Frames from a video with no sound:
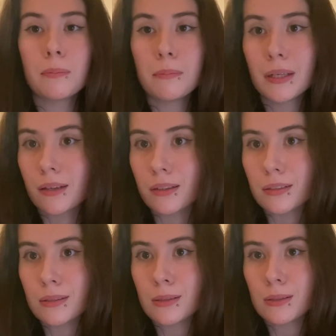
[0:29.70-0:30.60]

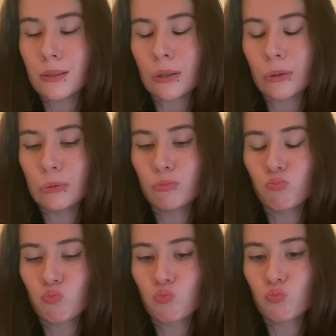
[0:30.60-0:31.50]
Because, you know,
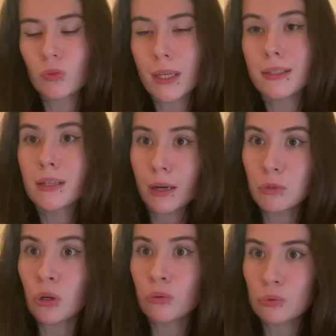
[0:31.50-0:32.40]
time
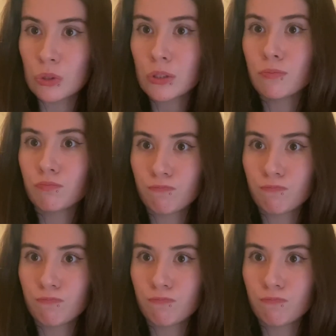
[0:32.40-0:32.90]
zones,